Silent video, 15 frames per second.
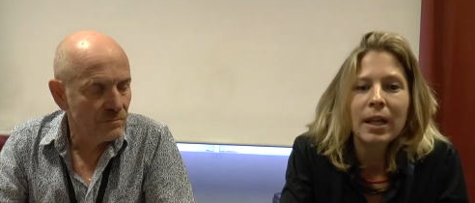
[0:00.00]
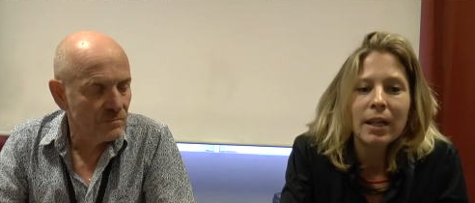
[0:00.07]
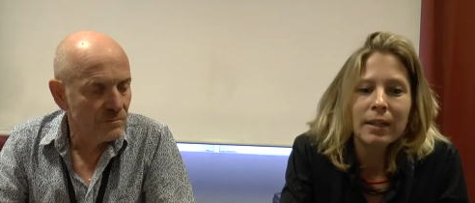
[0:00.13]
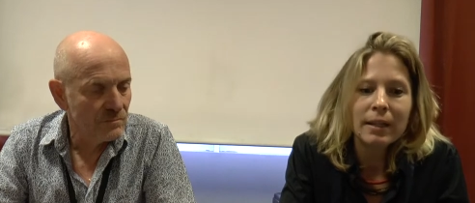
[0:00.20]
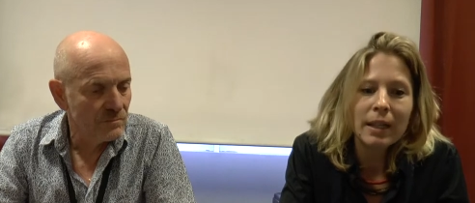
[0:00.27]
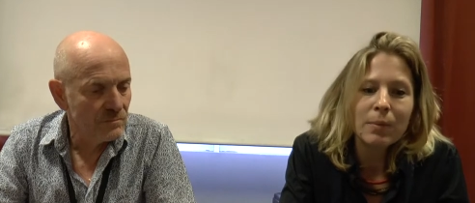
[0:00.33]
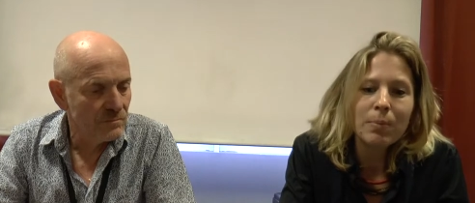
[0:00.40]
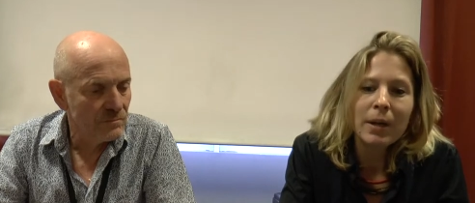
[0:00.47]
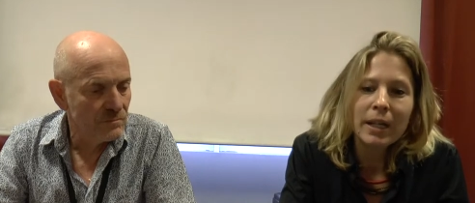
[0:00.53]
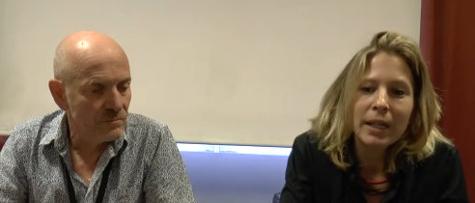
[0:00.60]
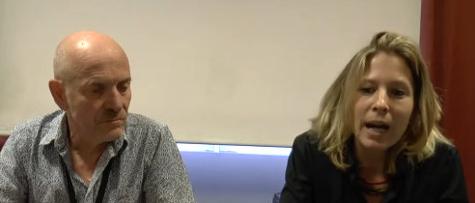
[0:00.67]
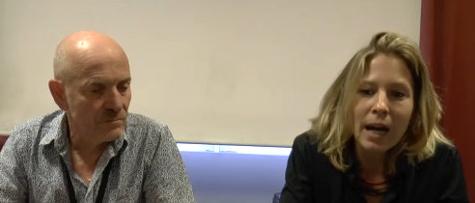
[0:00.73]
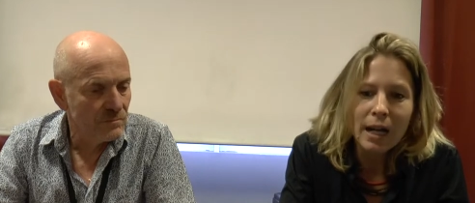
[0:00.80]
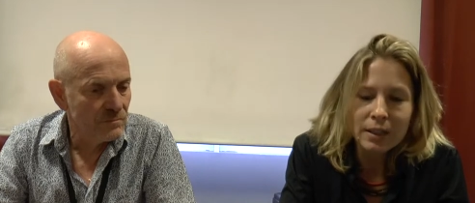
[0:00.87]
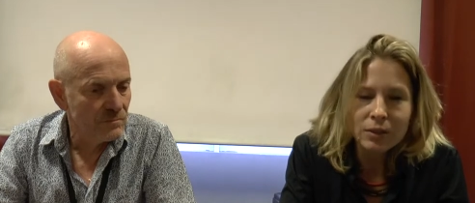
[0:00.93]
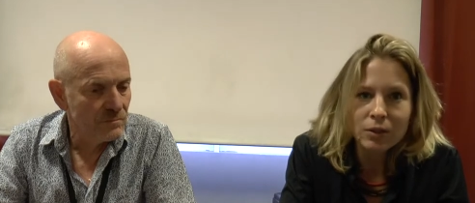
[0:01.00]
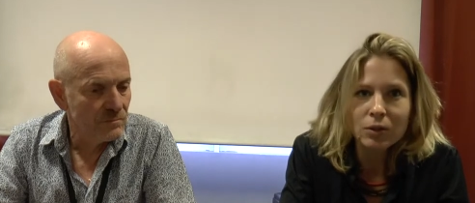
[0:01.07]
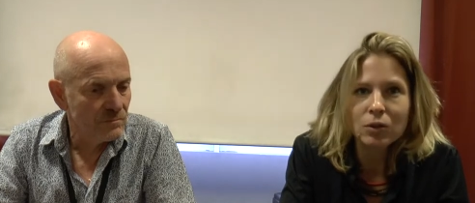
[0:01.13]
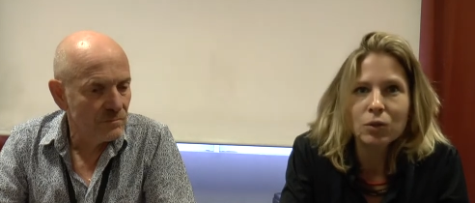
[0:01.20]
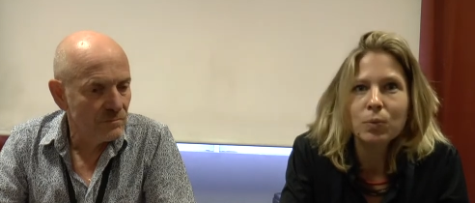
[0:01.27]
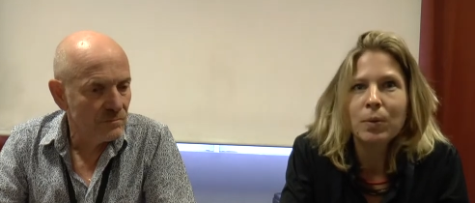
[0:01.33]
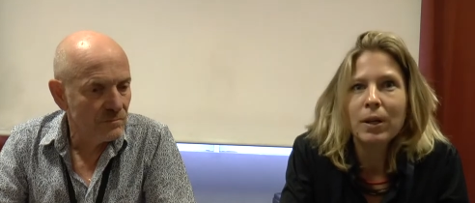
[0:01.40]
Speaker 1: they pay
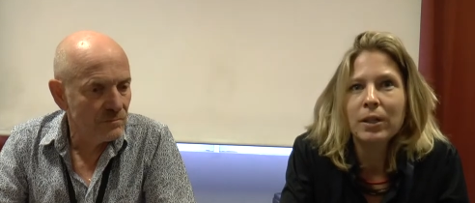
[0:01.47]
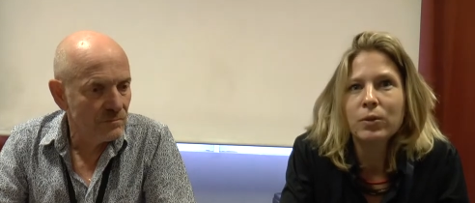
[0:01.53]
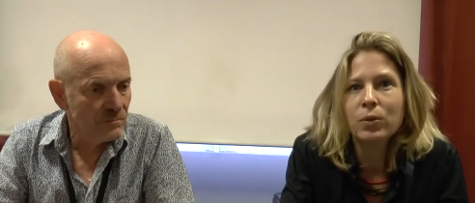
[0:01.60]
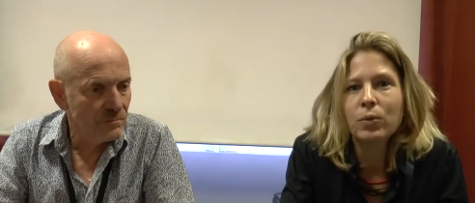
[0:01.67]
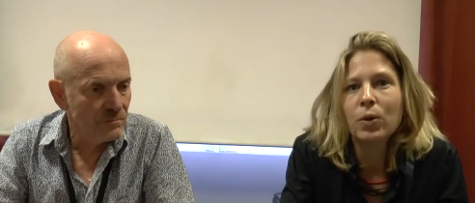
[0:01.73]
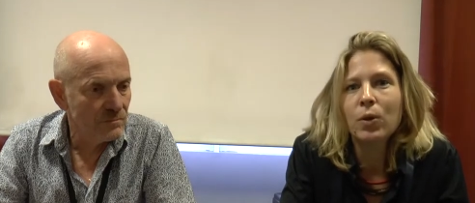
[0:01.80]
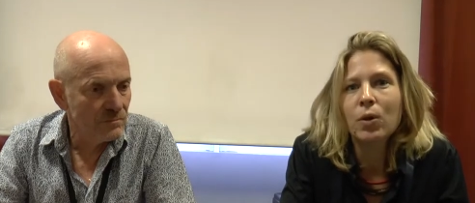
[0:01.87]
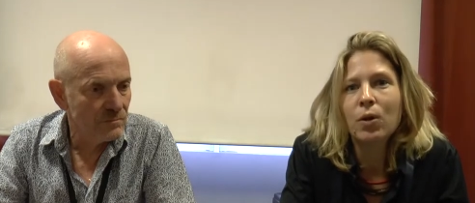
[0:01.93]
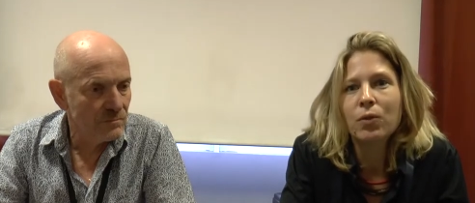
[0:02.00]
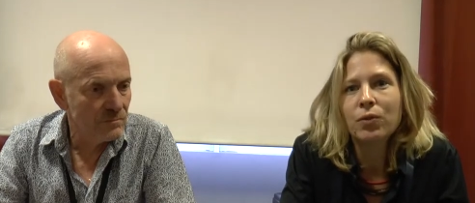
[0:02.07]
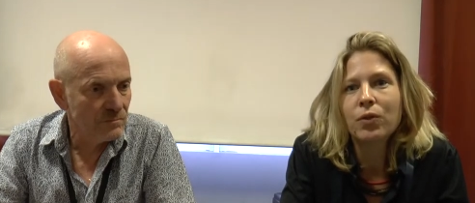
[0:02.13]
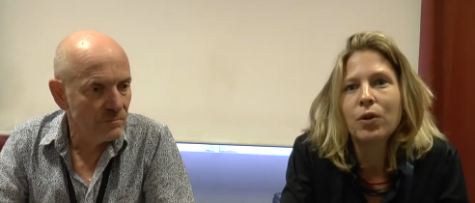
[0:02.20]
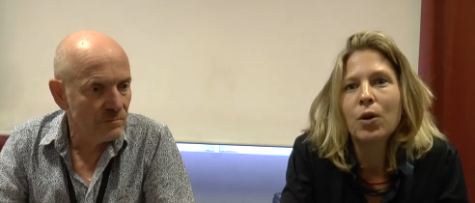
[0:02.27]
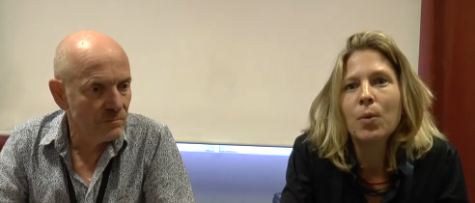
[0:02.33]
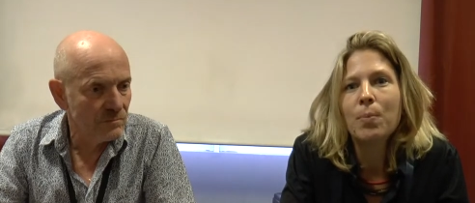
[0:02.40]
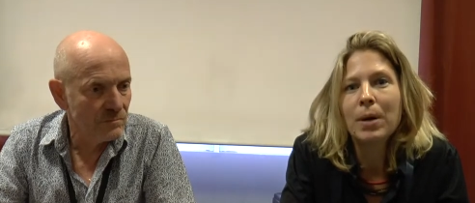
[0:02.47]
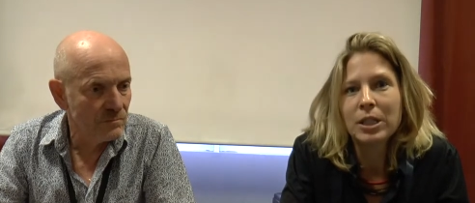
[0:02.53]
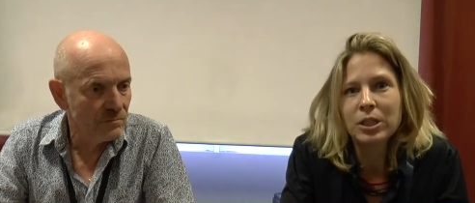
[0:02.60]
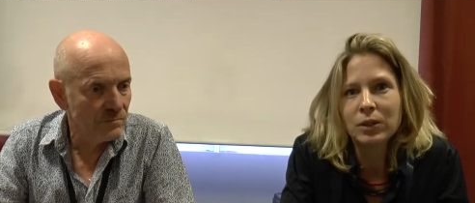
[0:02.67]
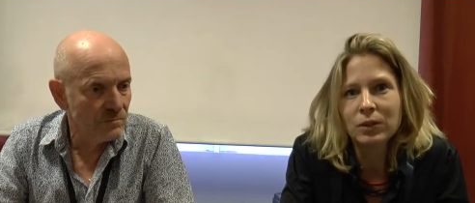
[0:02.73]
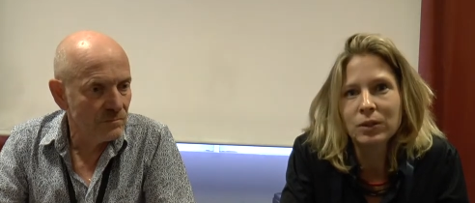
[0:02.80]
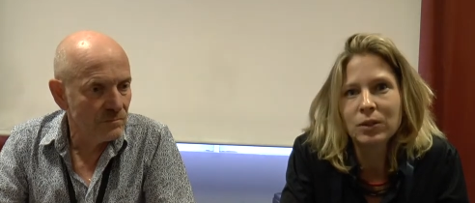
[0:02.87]
actors to play the role of uh,
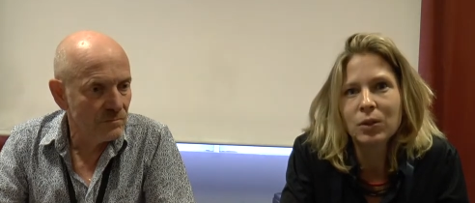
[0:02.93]
passion.